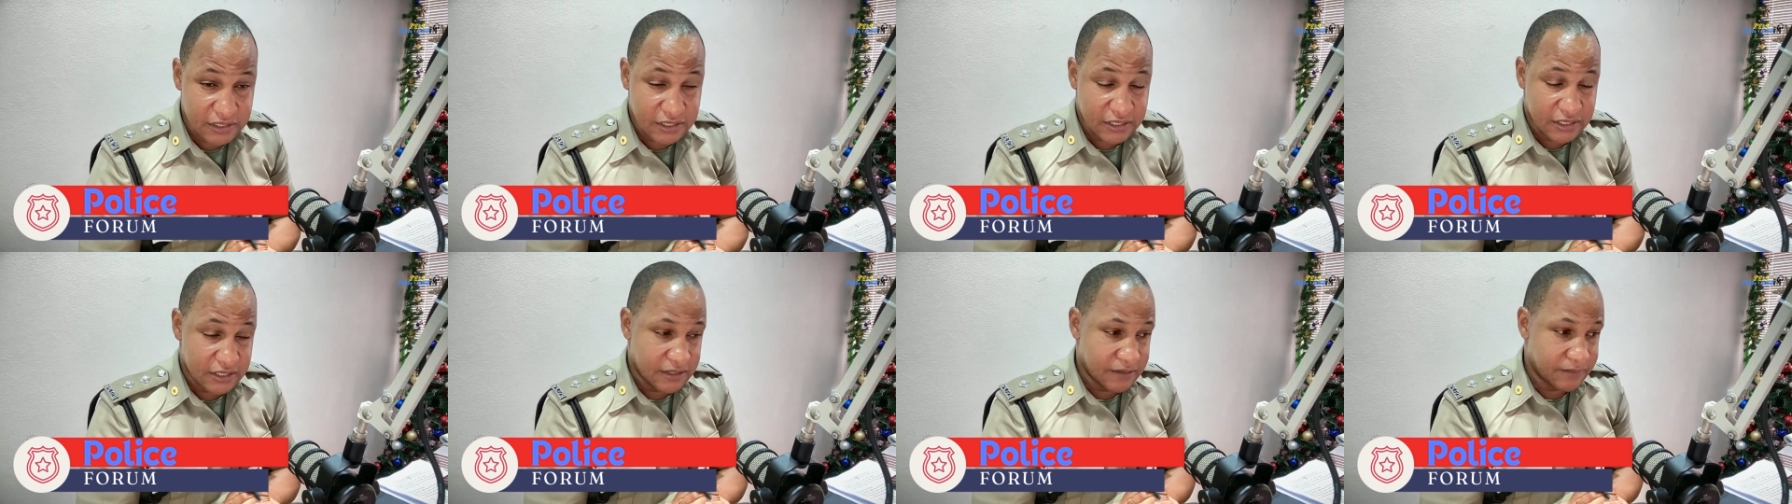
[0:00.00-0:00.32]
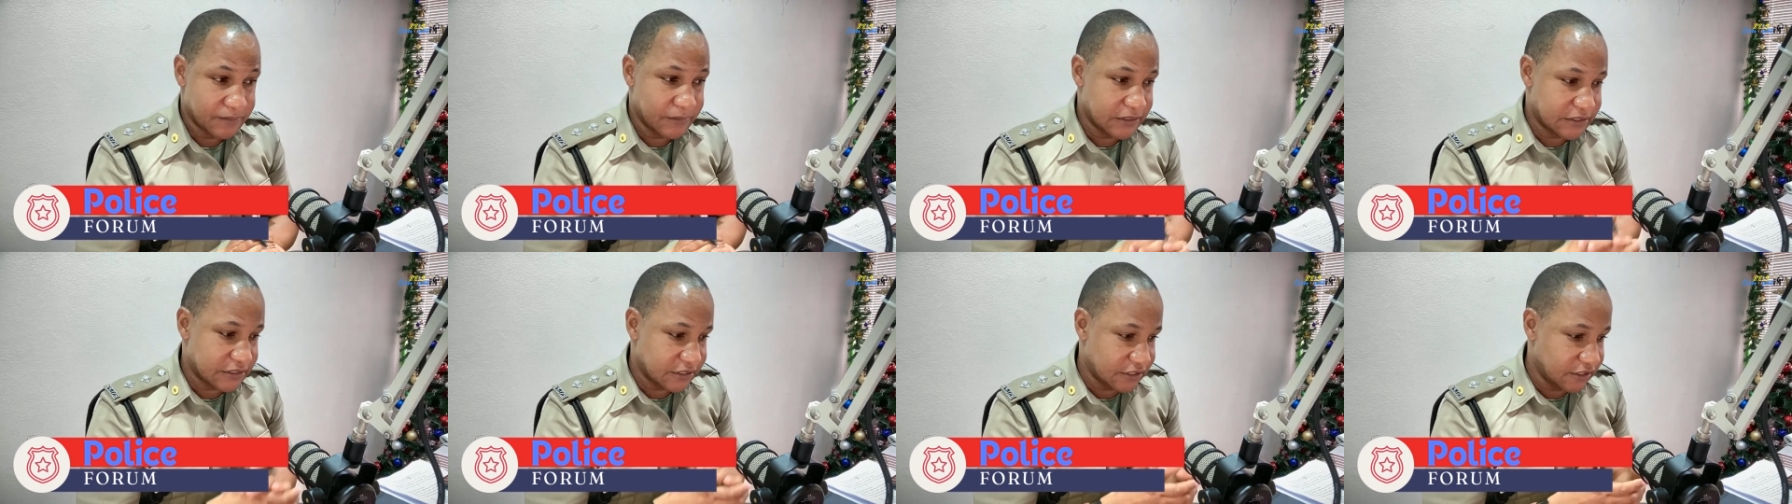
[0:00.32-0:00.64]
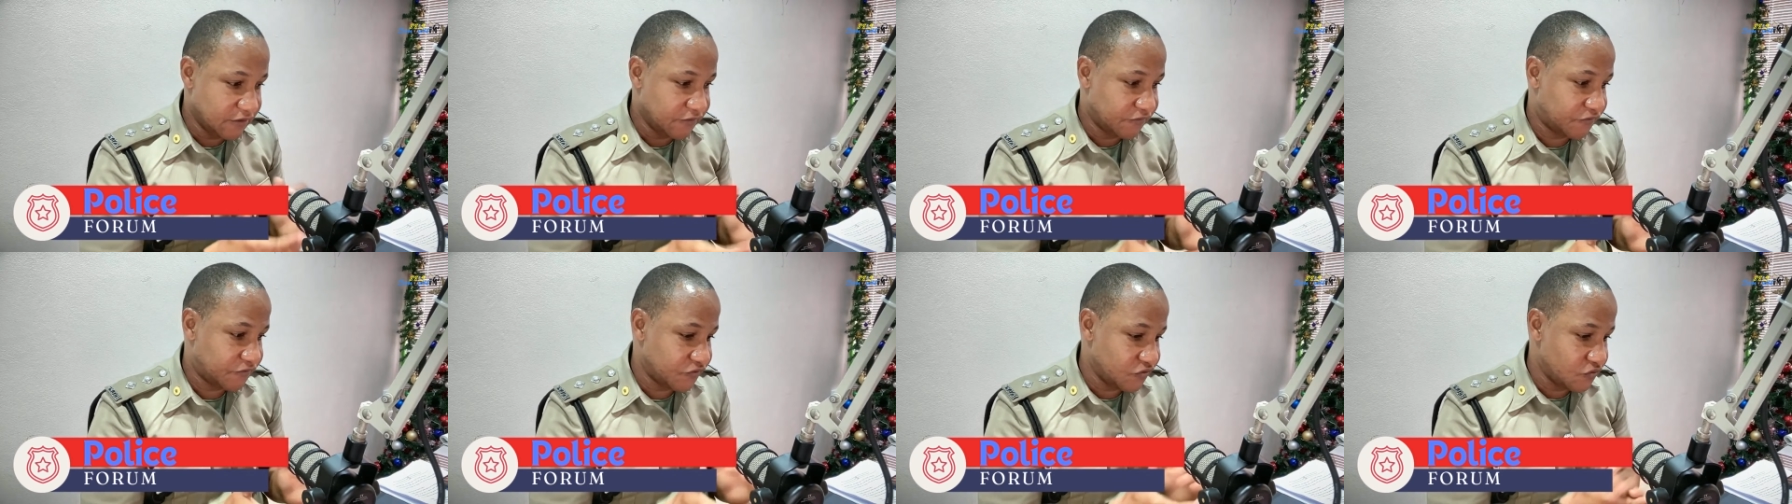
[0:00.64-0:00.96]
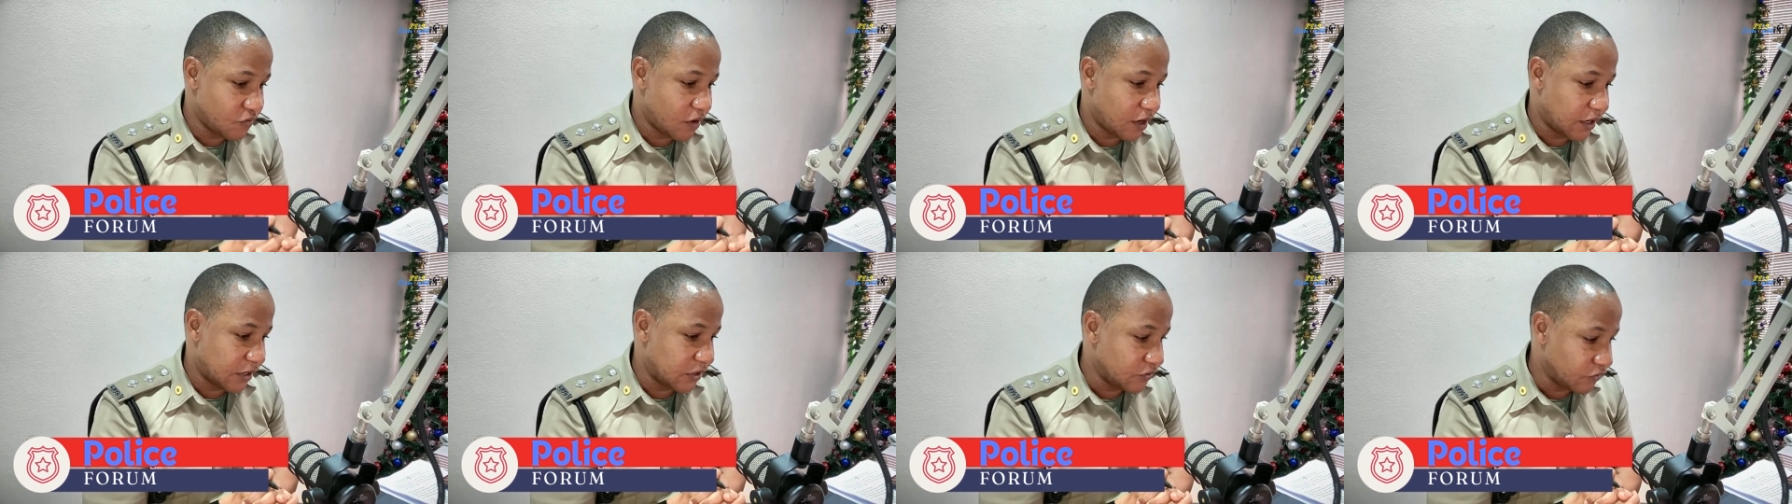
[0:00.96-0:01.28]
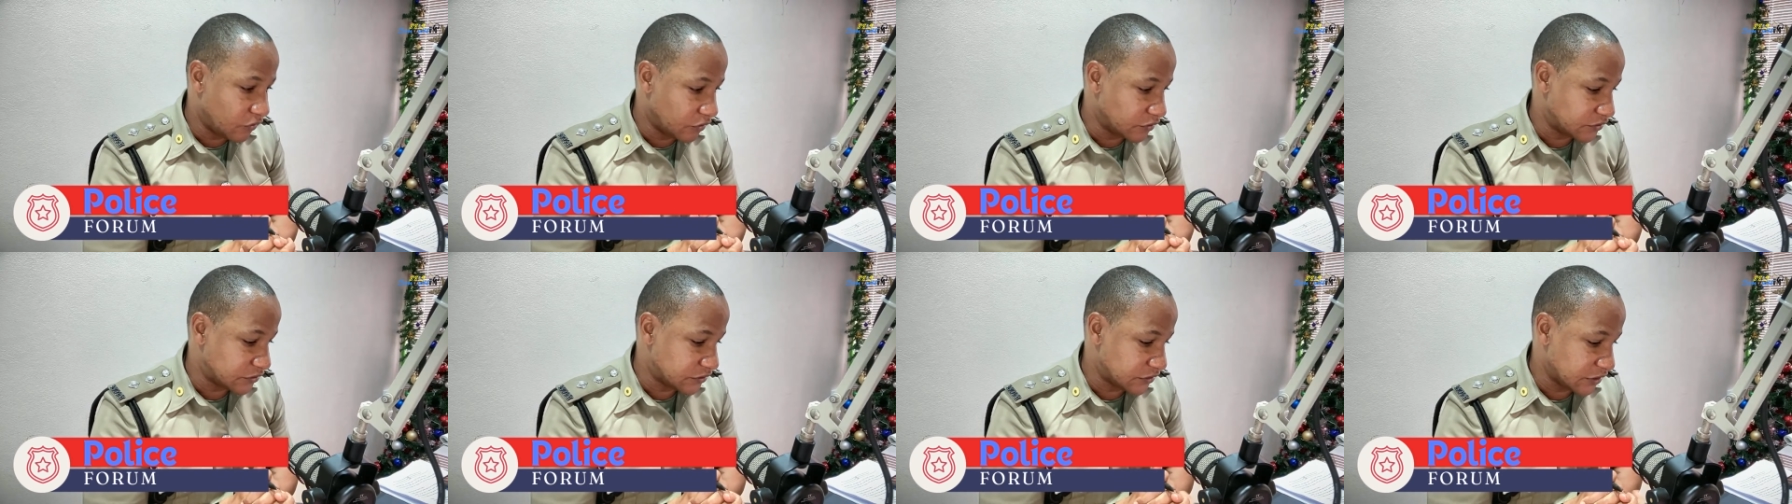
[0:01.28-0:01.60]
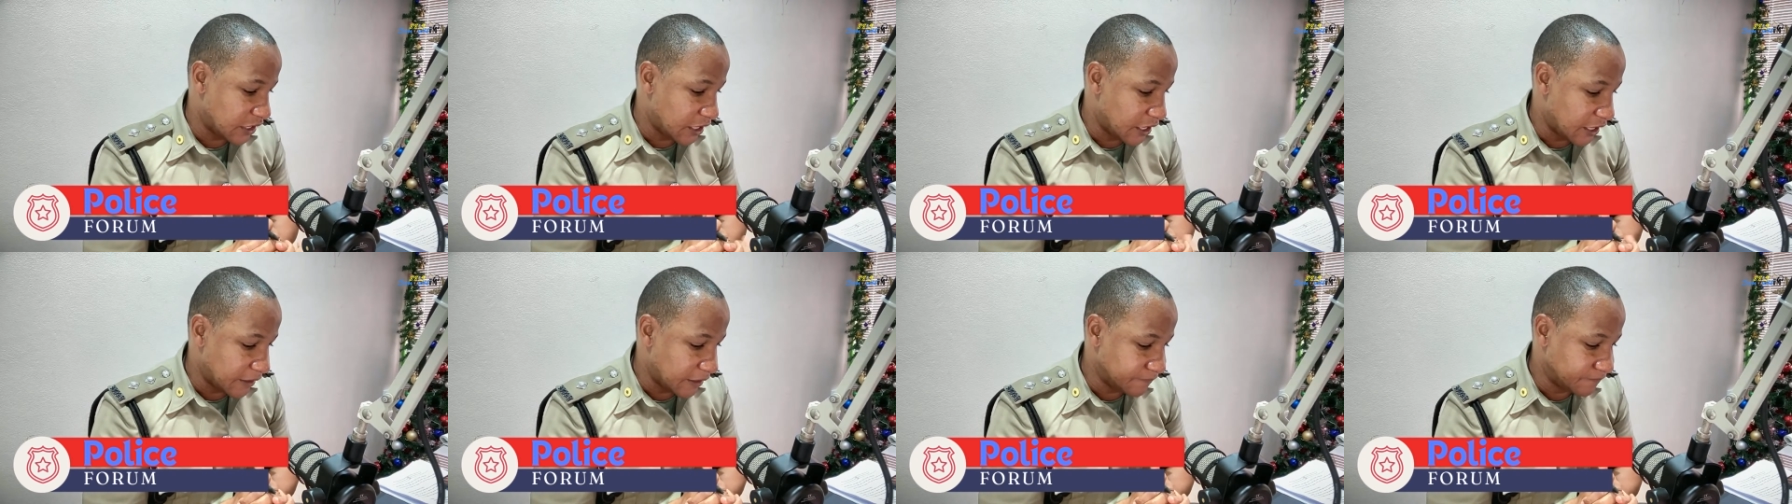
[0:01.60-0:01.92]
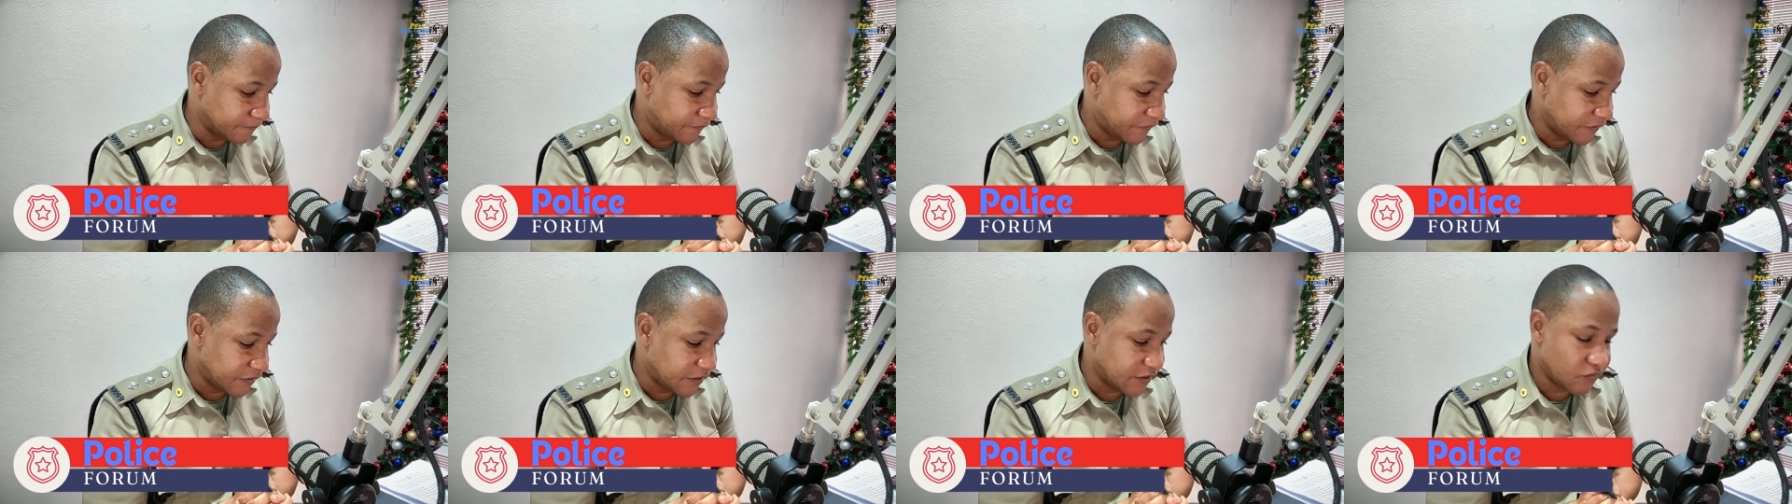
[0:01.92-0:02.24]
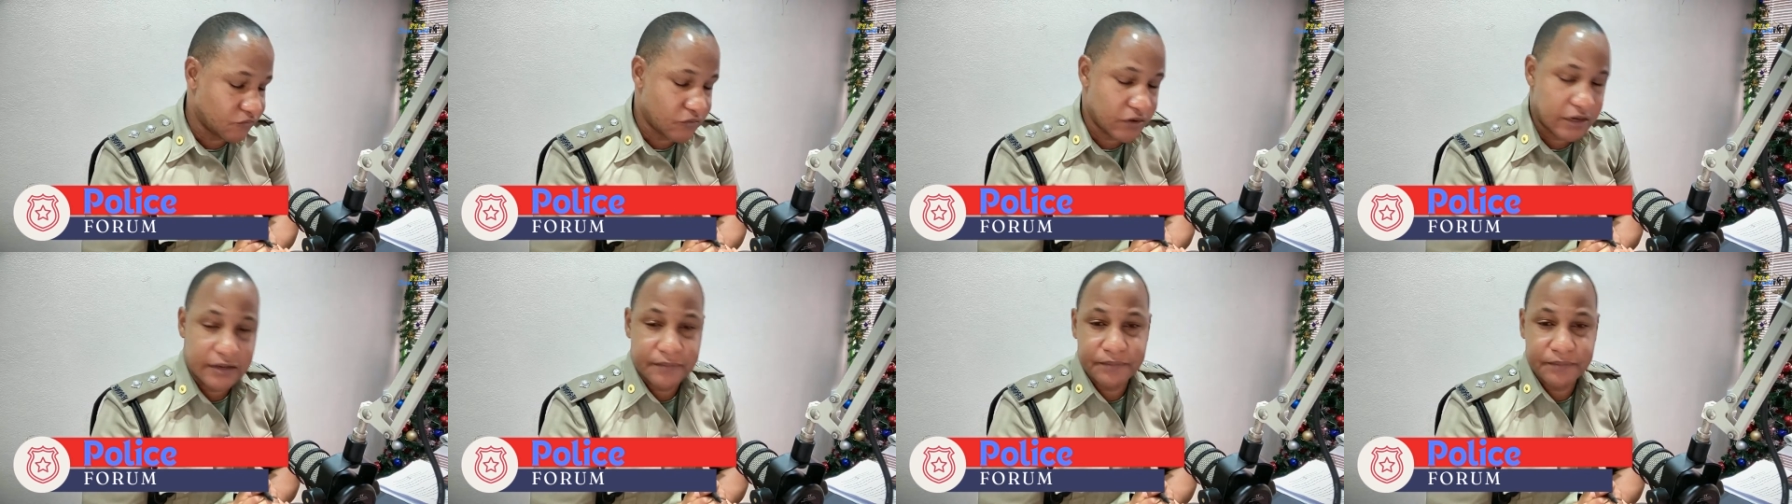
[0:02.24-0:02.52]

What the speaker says: but if you are not feeling well,